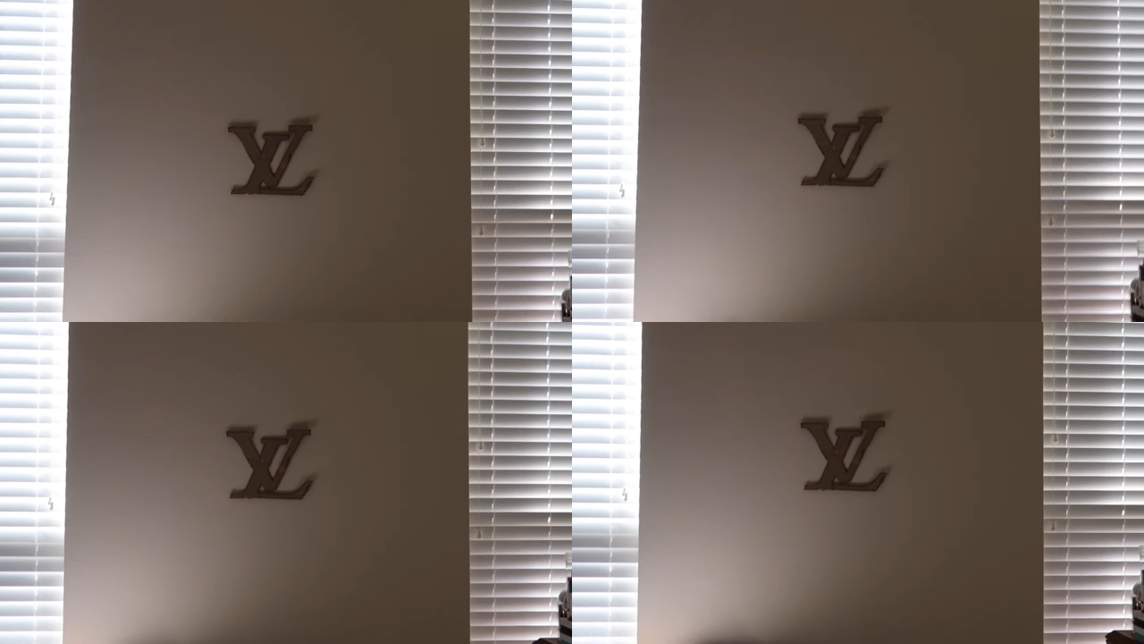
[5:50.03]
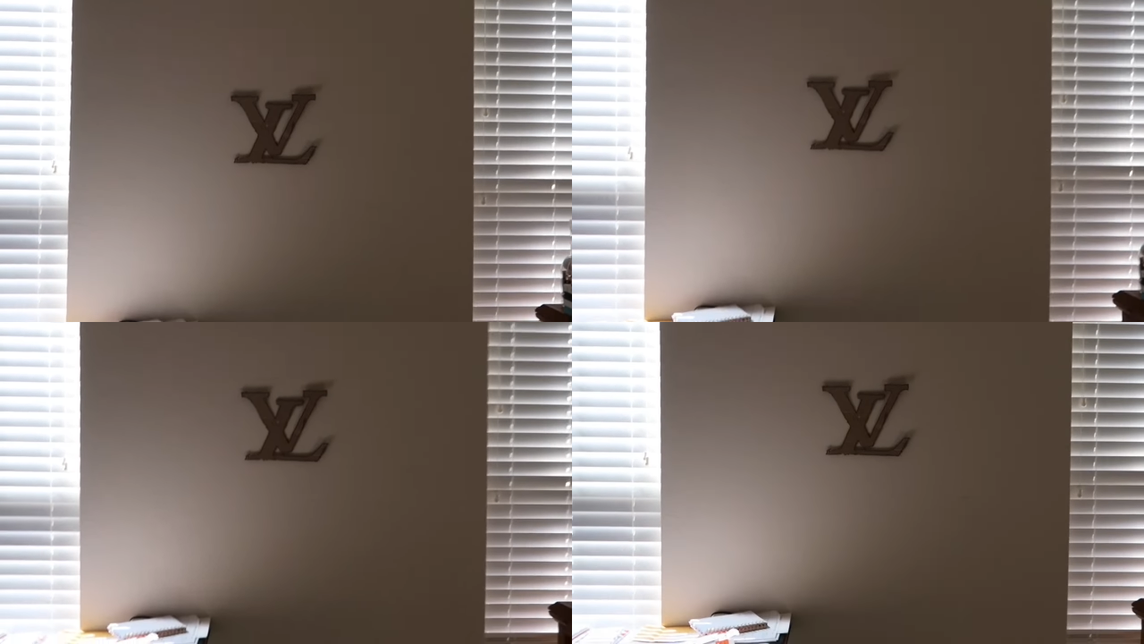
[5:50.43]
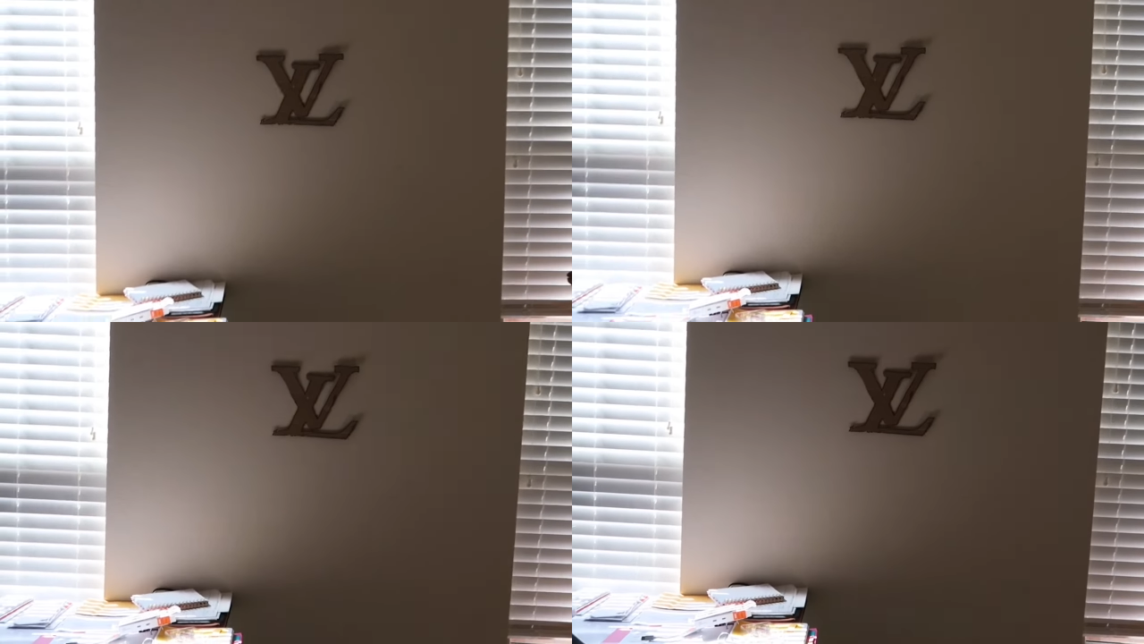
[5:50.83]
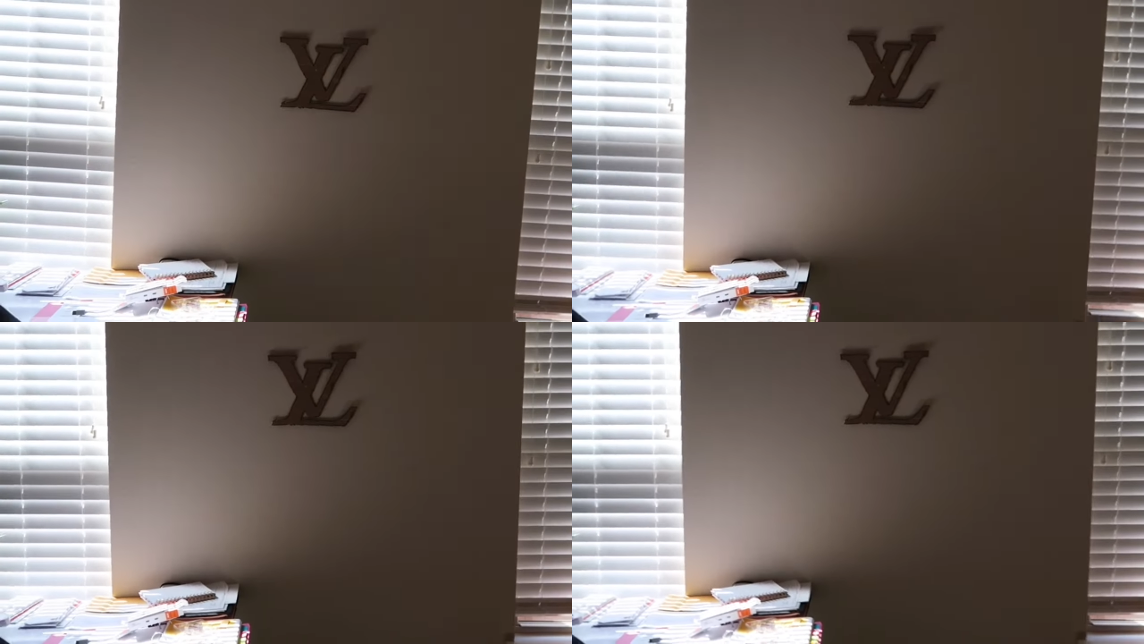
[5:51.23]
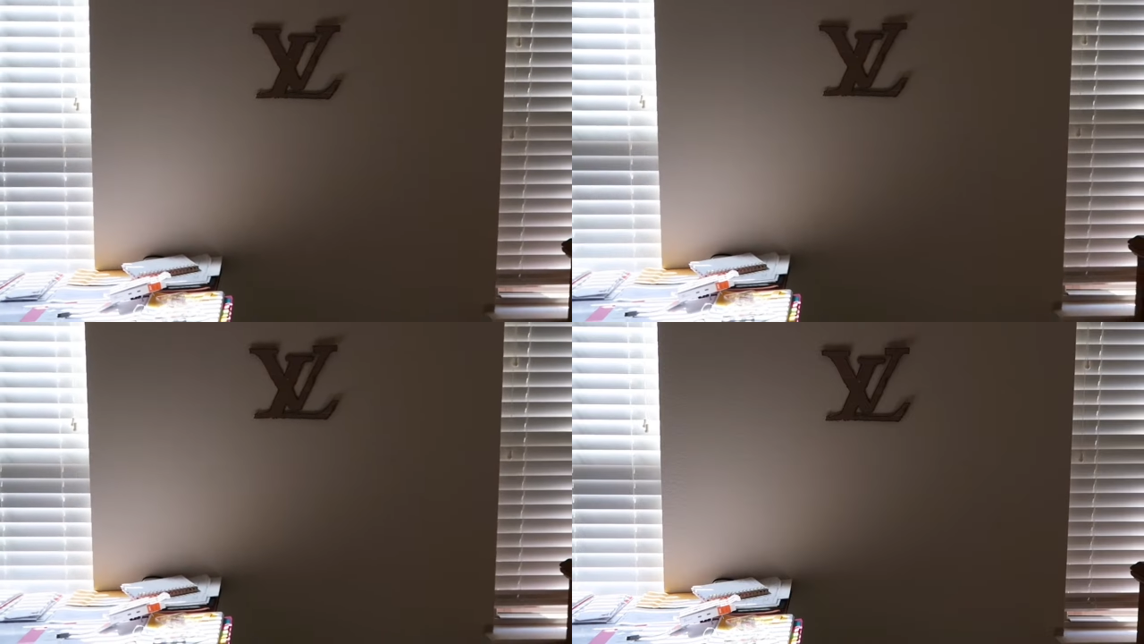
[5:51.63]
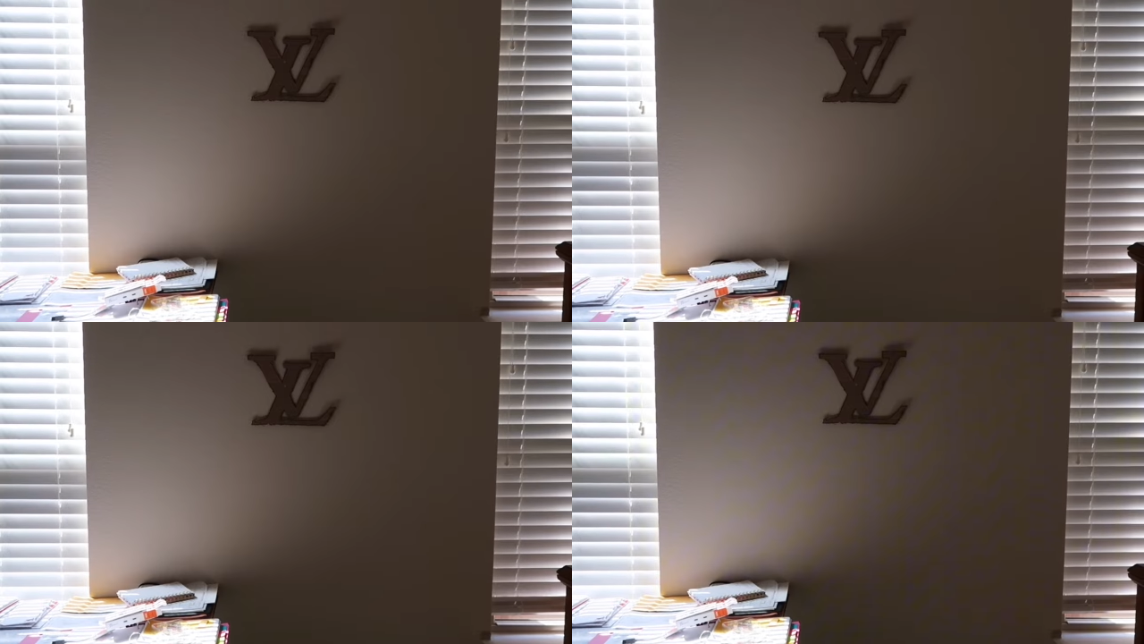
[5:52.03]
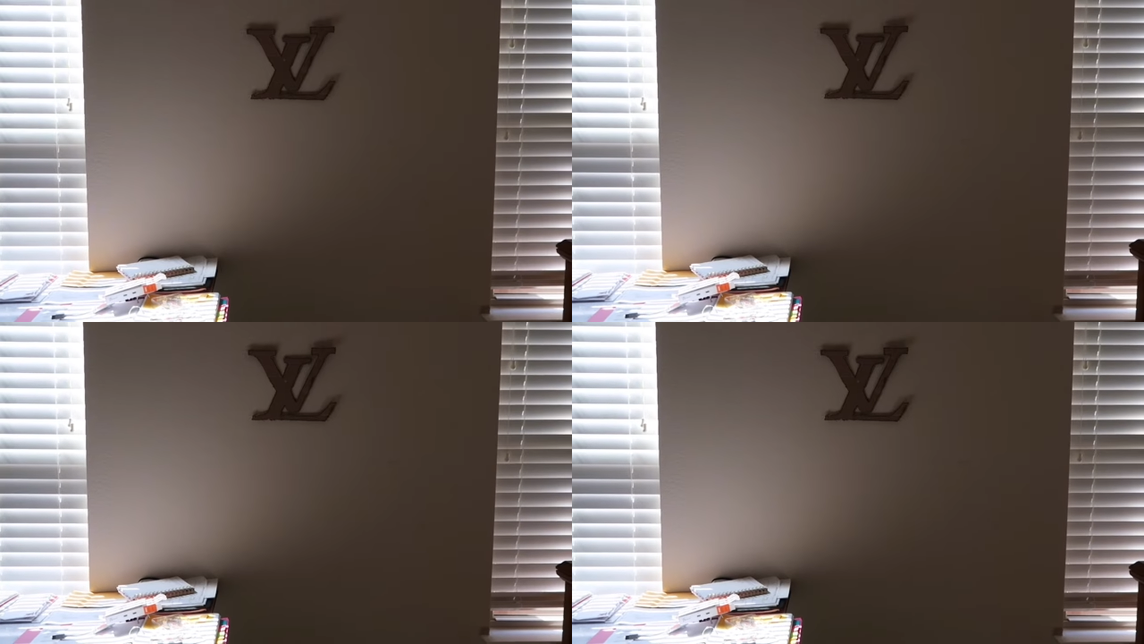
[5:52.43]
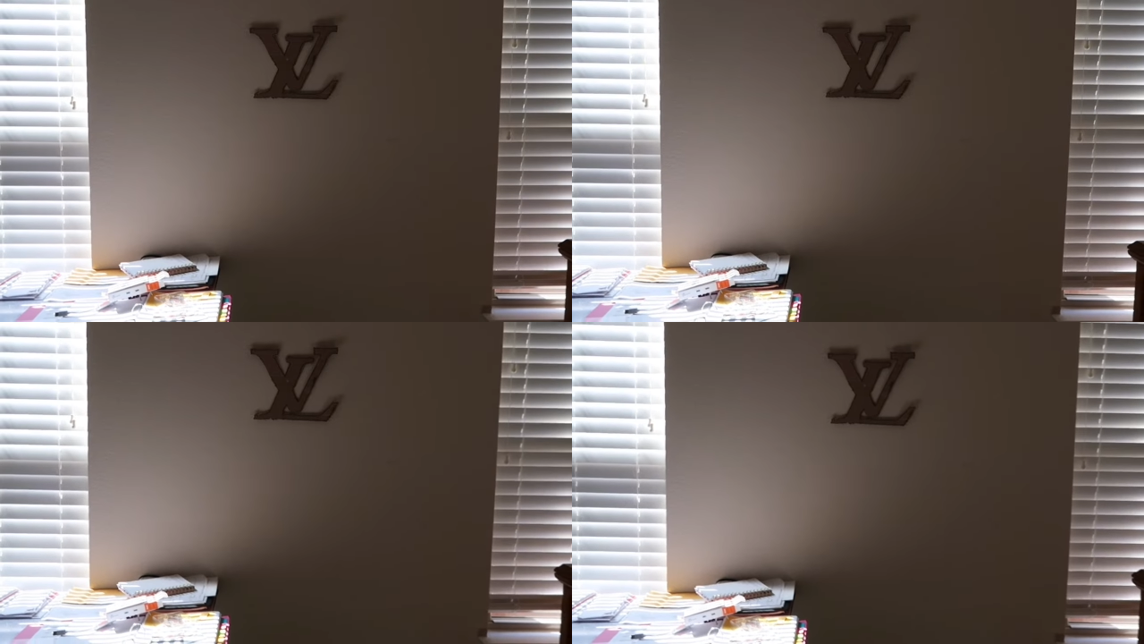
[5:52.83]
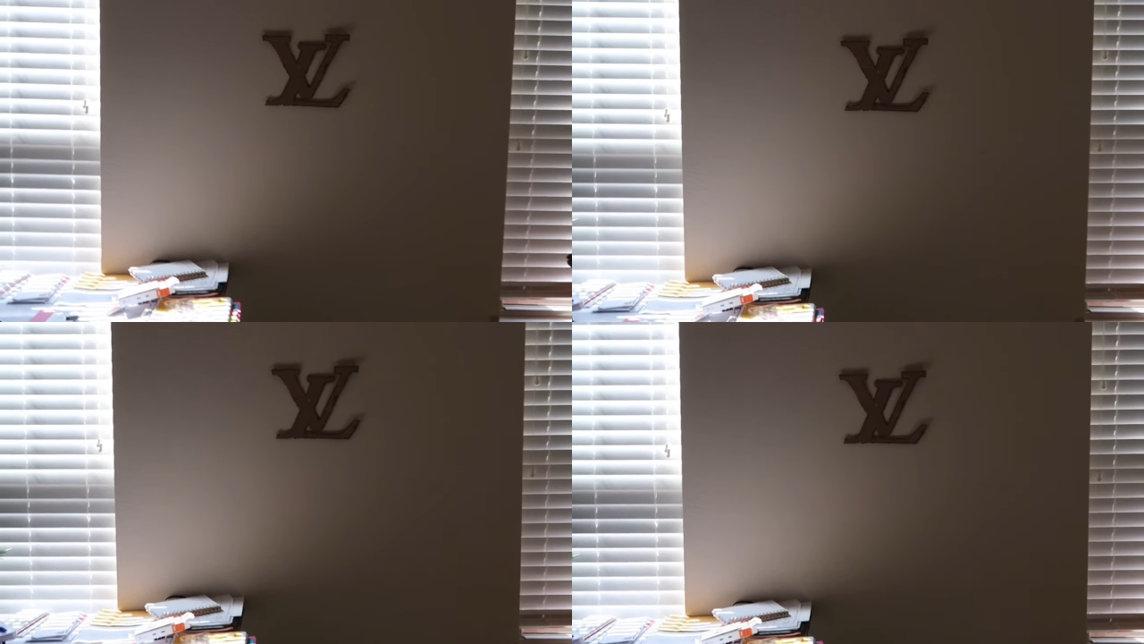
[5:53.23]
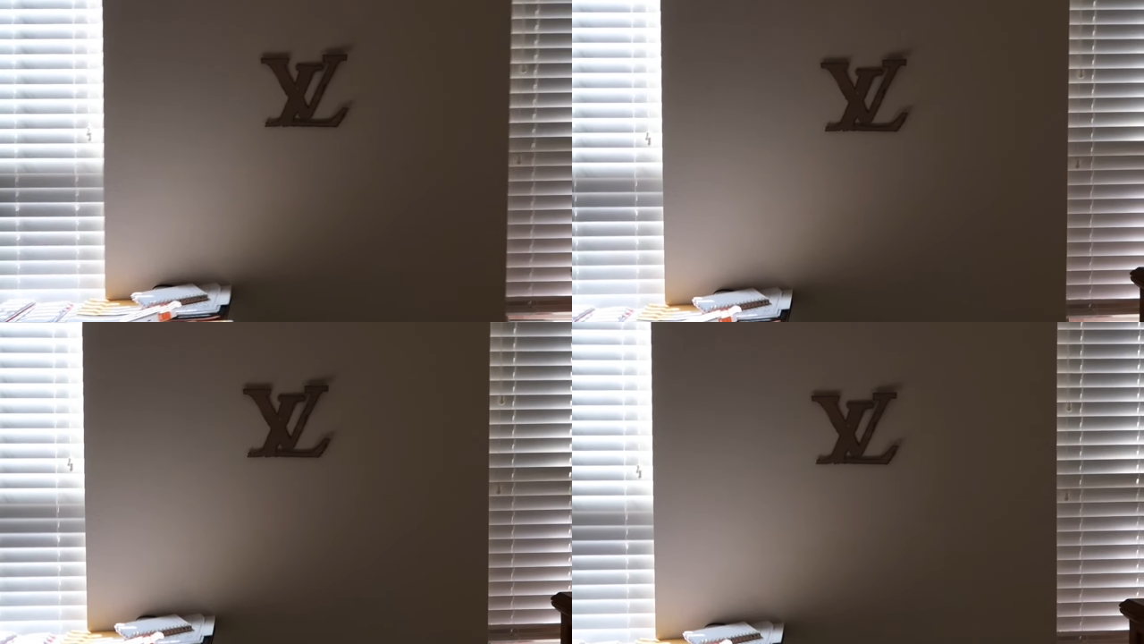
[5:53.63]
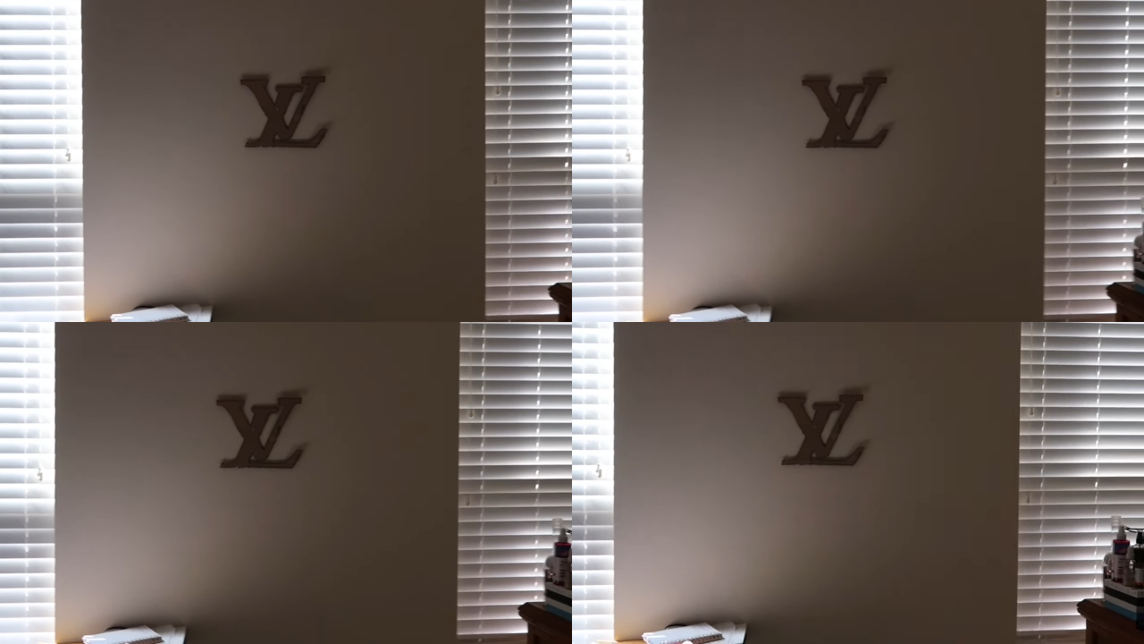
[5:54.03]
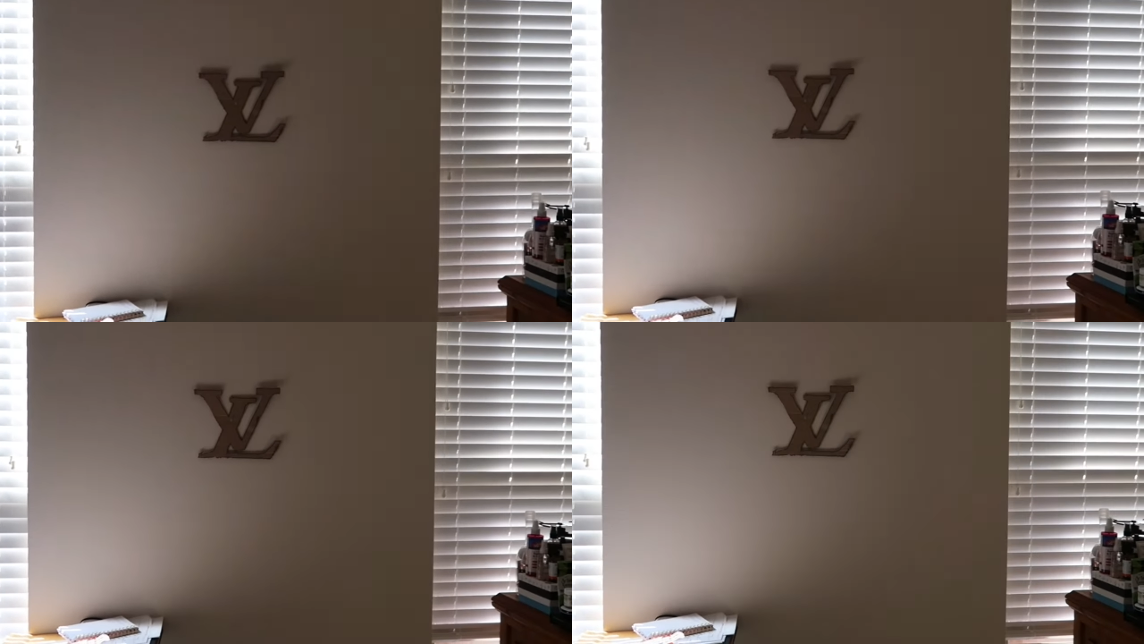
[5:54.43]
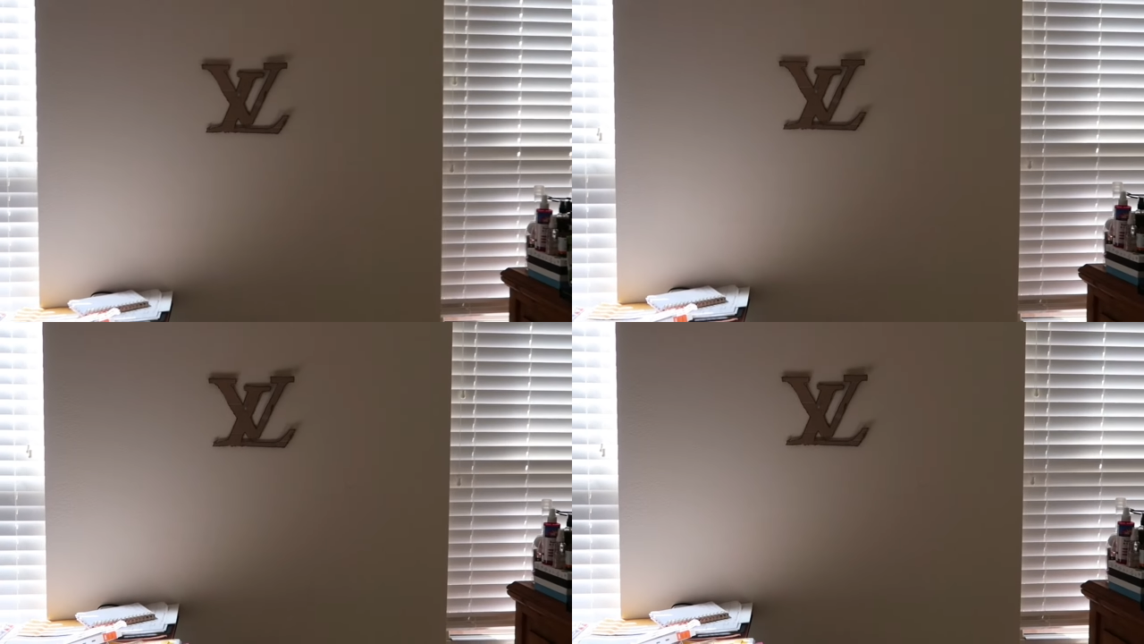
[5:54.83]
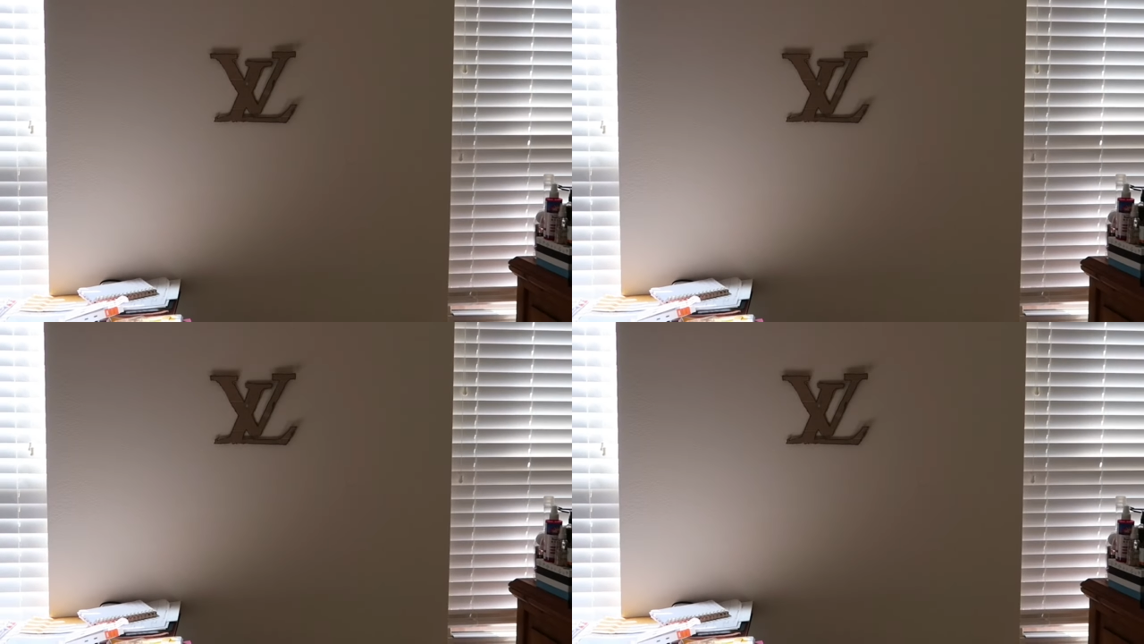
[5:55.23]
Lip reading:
[unreadable: no face in view]